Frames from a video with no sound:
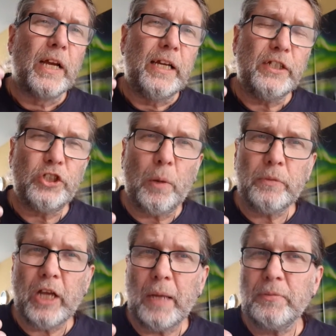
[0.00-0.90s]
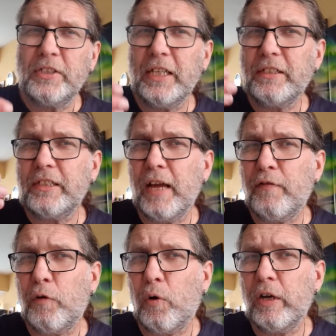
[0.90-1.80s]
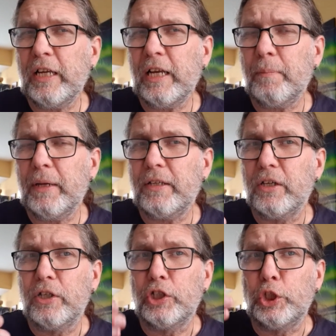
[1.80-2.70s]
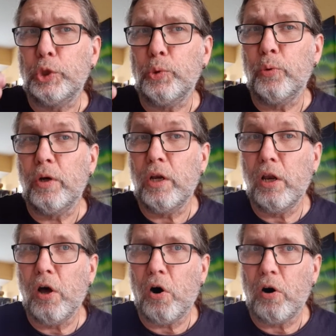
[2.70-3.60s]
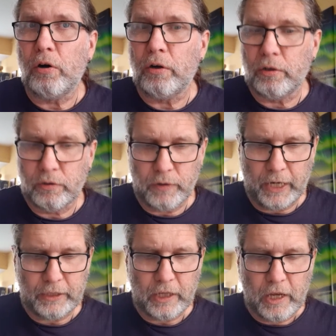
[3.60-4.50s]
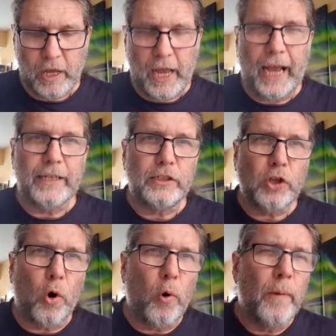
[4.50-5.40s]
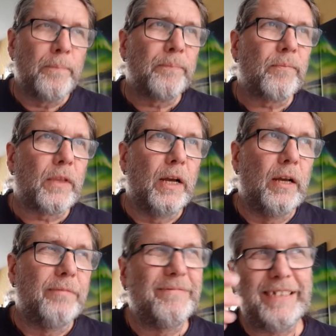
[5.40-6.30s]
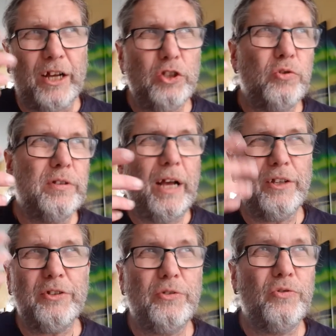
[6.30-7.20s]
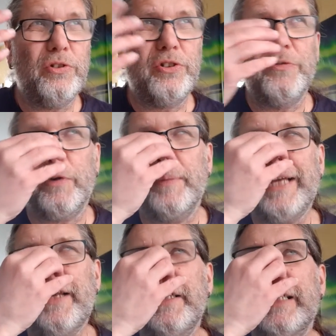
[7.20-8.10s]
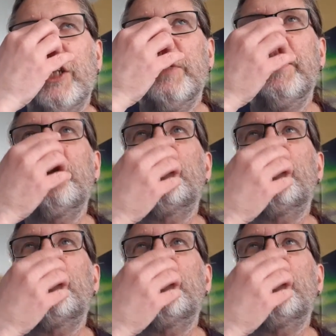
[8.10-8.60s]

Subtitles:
he sometimes sits there for a little bit too long, right? And so, sounds what I'm getting sounds a bit